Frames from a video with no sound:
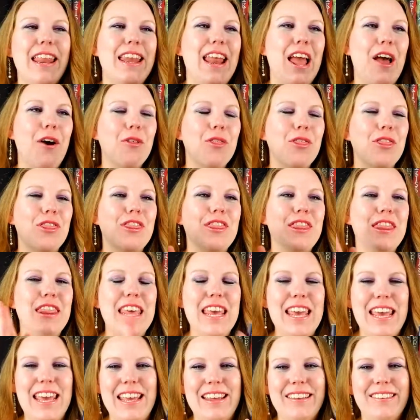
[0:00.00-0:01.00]
Now,
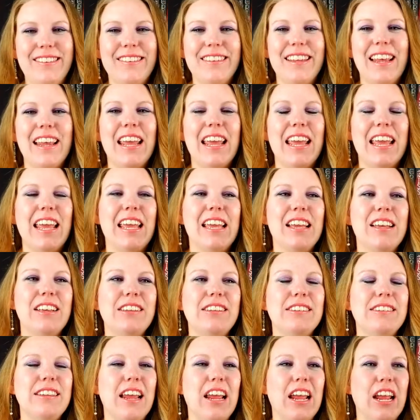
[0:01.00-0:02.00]
this
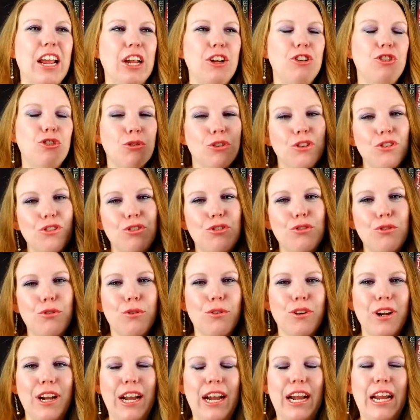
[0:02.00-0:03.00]
is a short
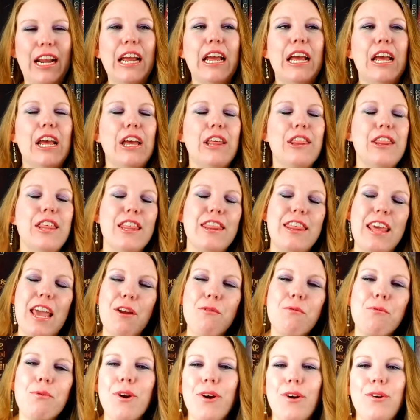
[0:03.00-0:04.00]
story that
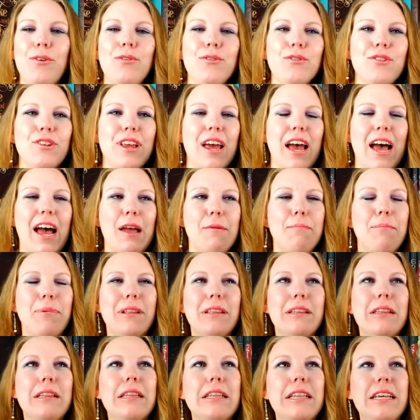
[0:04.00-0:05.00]
they wrote. I
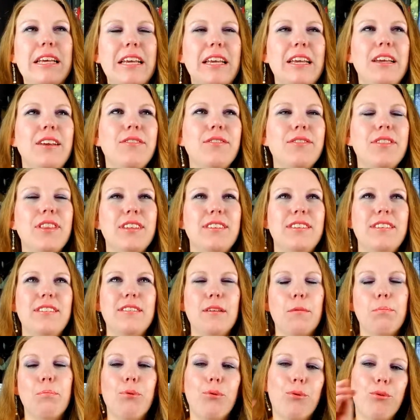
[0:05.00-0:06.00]
believe this is
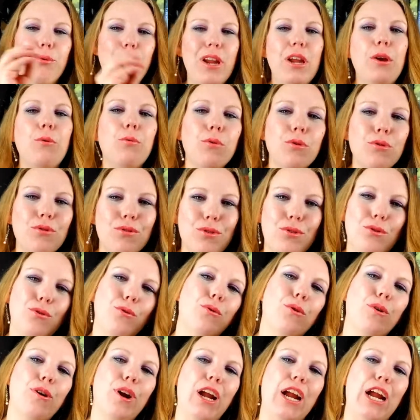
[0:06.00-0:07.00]
a prequel
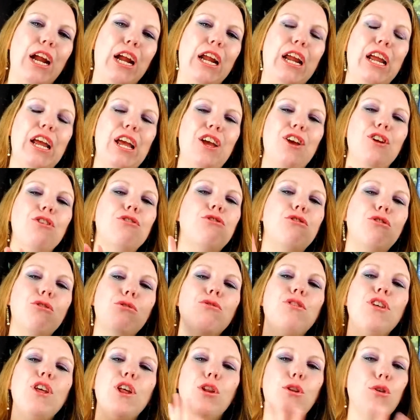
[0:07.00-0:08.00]
story
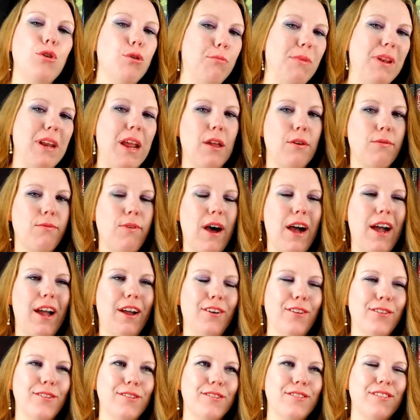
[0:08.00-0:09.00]
to the Illuminae
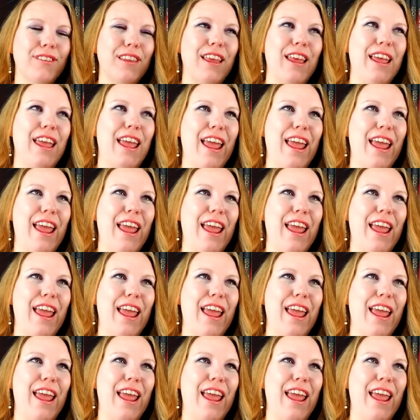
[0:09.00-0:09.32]
files.